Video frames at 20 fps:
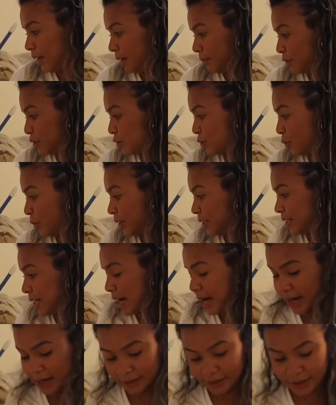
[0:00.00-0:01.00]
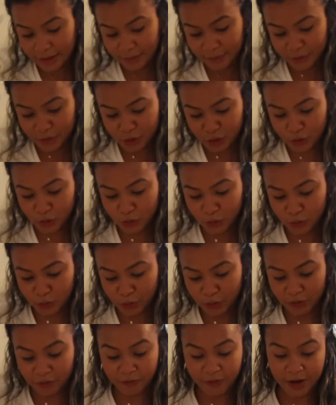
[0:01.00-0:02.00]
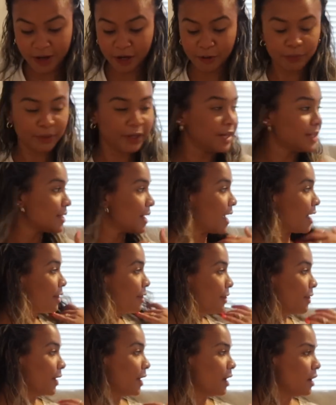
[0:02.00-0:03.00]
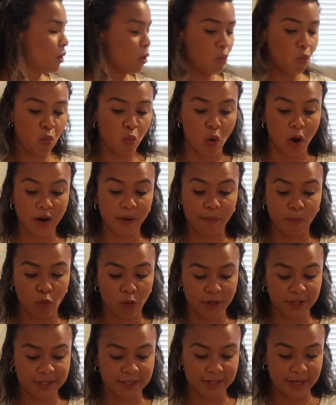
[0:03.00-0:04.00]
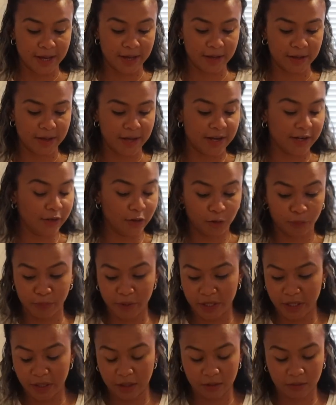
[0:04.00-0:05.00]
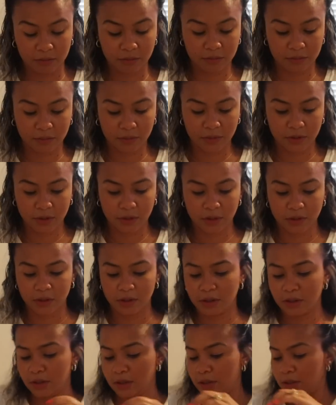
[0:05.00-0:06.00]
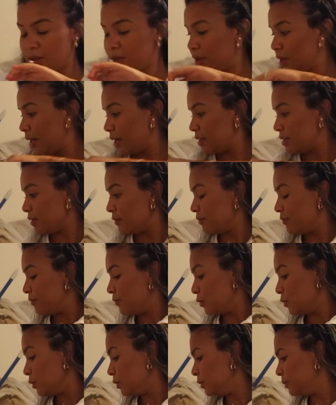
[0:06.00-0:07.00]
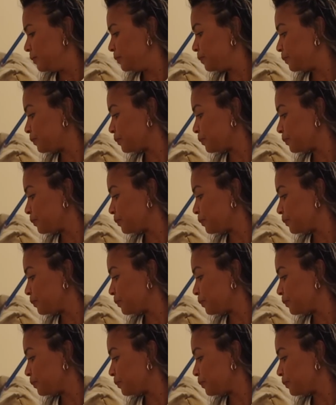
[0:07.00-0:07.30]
and I'm just going to add them to the fireplace. I think one more set and it'll be nice and full.